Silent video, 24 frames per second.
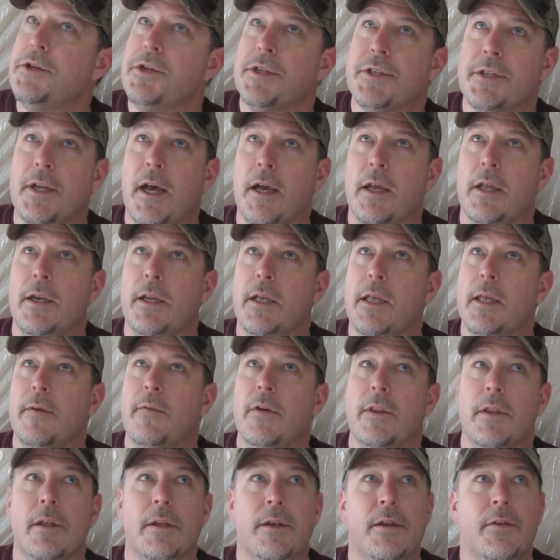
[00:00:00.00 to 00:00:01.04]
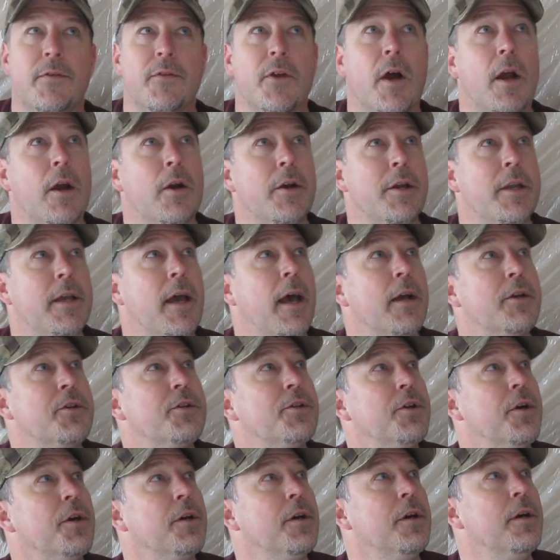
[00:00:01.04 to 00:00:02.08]
It's not going to give you the desired
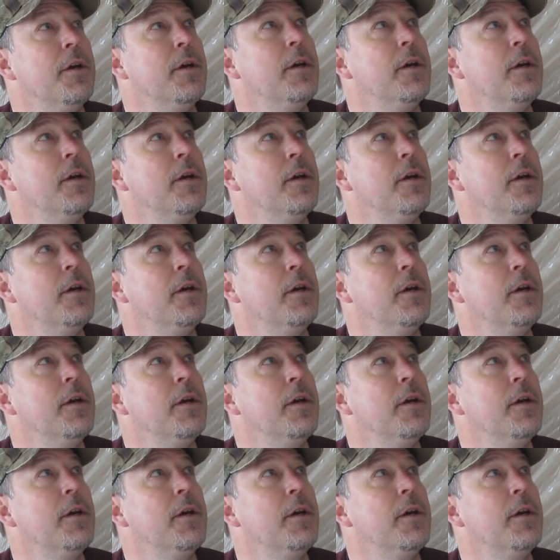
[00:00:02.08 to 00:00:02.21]
texture.